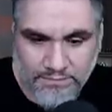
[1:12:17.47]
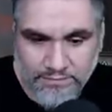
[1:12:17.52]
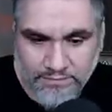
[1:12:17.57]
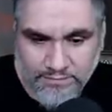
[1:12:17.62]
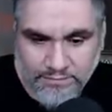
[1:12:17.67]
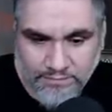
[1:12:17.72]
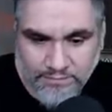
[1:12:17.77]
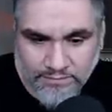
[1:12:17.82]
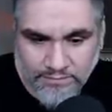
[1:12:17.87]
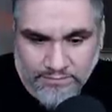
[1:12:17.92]
I
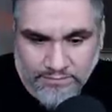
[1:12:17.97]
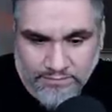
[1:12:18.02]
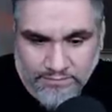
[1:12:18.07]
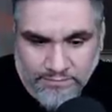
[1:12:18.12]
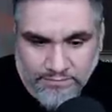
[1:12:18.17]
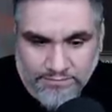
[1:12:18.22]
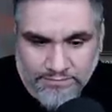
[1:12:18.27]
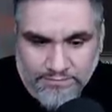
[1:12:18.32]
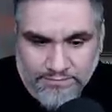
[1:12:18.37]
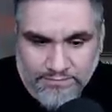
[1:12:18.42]
don't know.
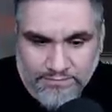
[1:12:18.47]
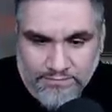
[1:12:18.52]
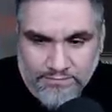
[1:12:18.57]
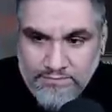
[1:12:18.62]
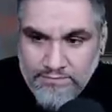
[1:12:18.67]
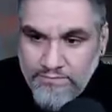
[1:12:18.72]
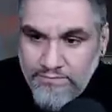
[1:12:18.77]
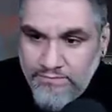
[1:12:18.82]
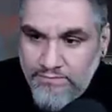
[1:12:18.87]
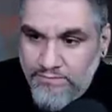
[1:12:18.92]

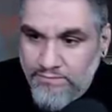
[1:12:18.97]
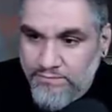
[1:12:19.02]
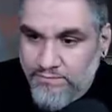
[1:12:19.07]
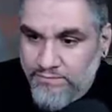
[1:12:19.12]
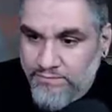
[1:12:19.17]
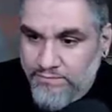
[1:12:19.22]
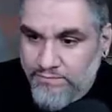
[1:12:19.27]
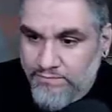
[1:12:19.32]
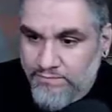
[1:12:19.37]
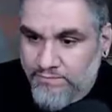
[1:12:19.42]
Is this a
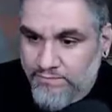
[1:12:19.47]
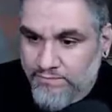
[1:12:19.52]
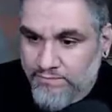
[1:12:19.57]
keep?